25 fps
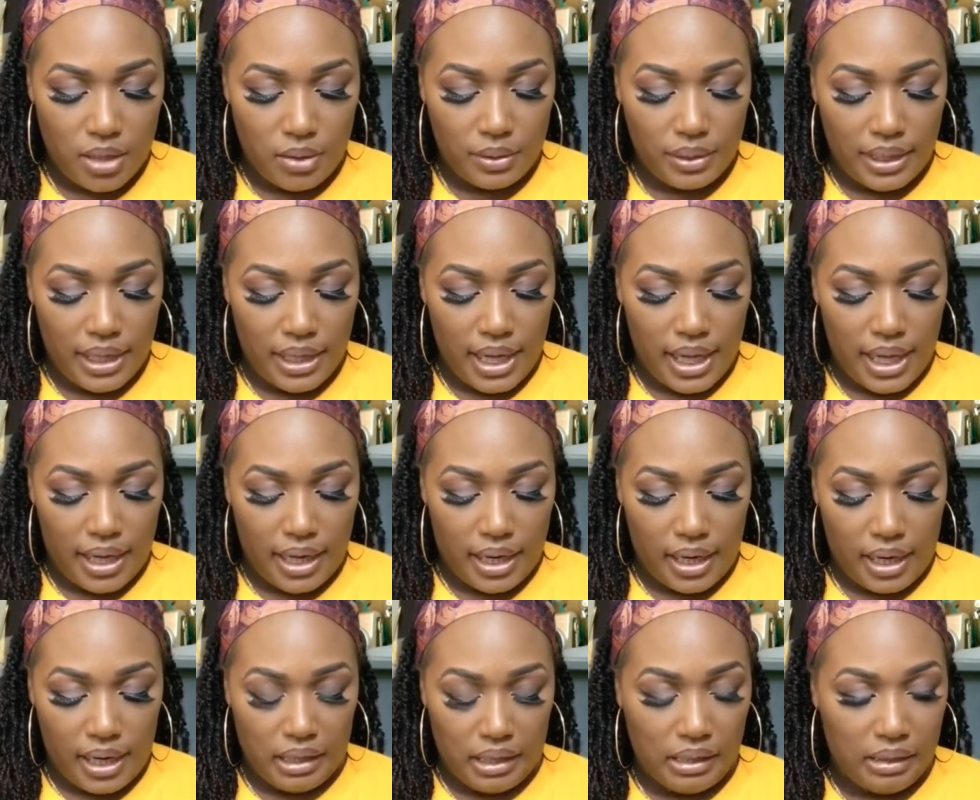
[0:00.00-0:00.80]
So
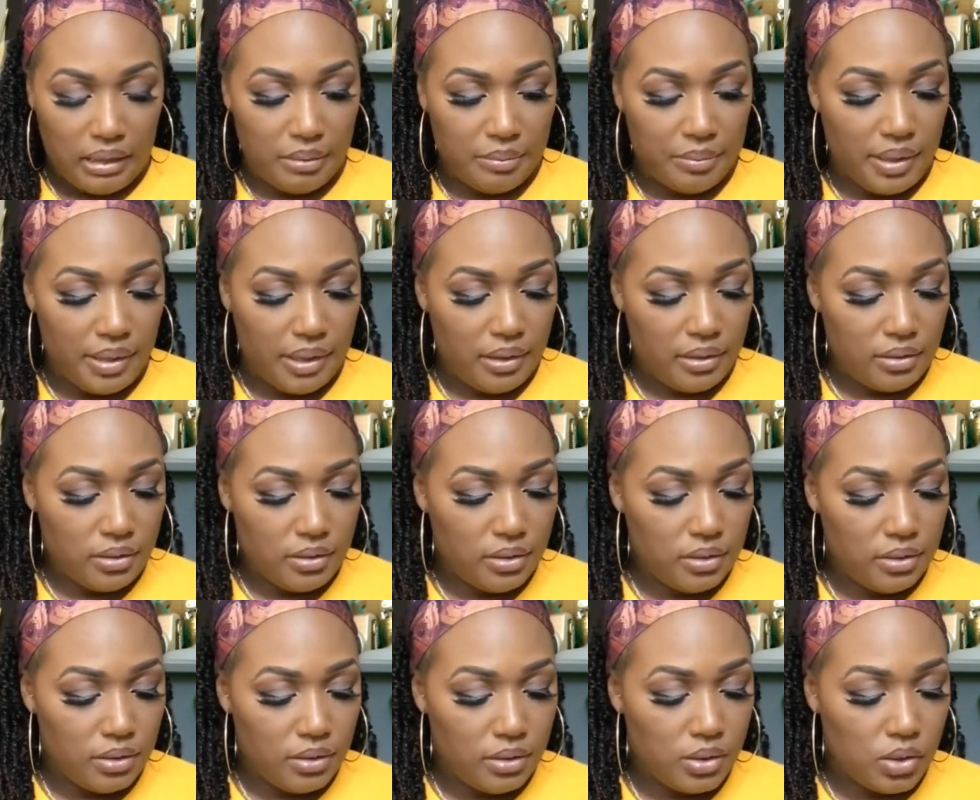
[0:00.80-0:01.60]
yeah, I'm
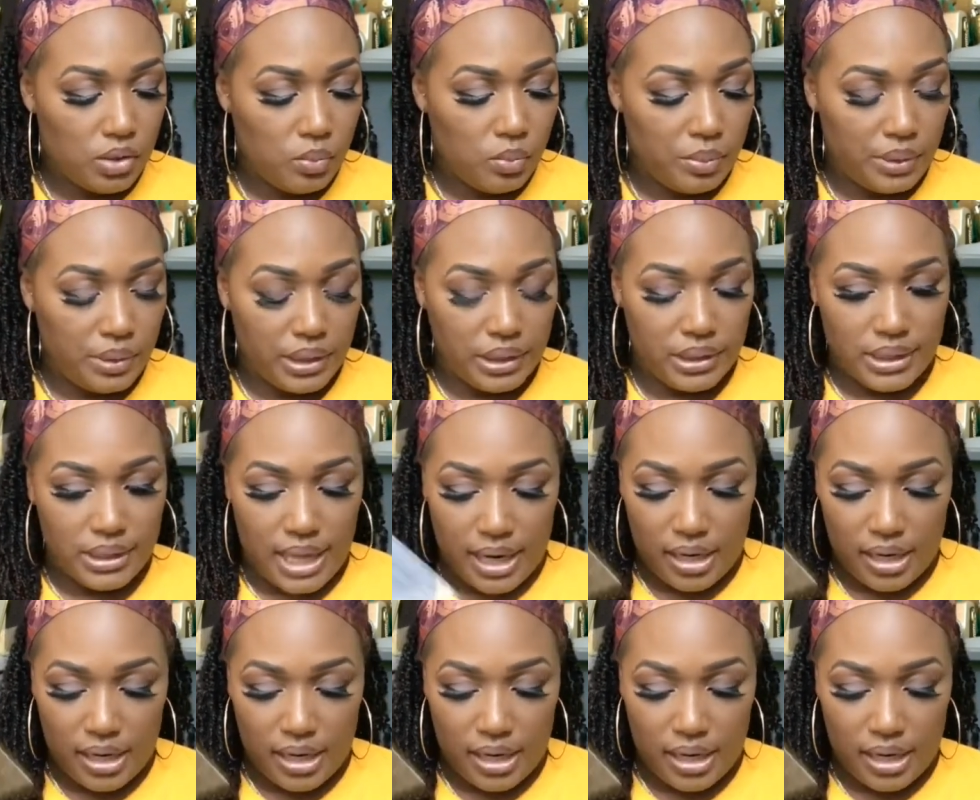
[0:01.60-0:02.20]
super